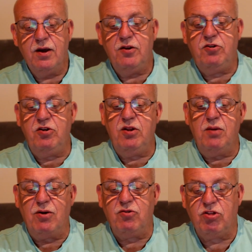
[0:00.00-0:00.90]
This is the
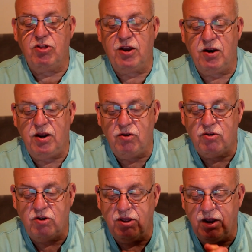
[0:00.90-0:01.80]
amount of thickener
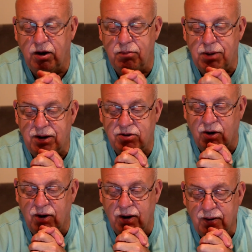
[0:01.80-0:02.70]
used to thicken the base
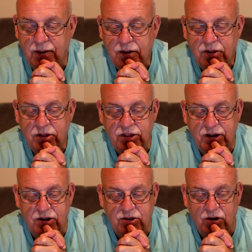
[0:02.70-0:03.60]
oil. The
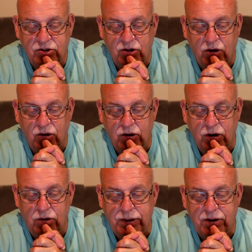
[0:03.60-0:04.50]
thickeners also hold the
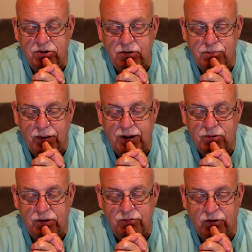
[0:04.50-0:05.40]
lubricants in
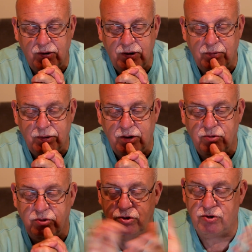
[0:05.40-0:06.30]
place when fluid
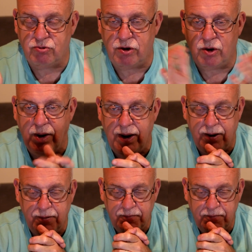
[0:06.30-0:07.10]
lubricants would just run away.